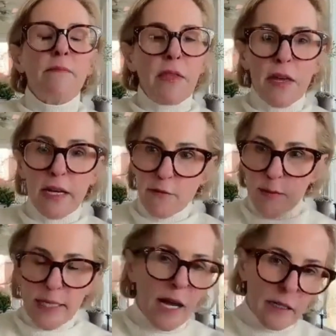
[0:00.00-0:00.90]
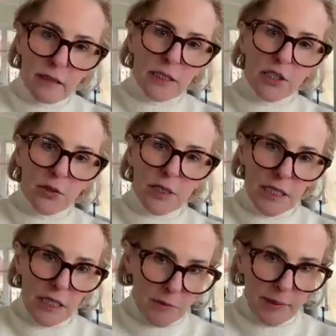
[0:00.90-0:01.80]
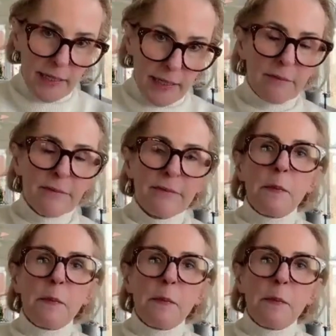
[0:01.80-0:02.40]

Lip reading: And then everybody got into a Teams meeting.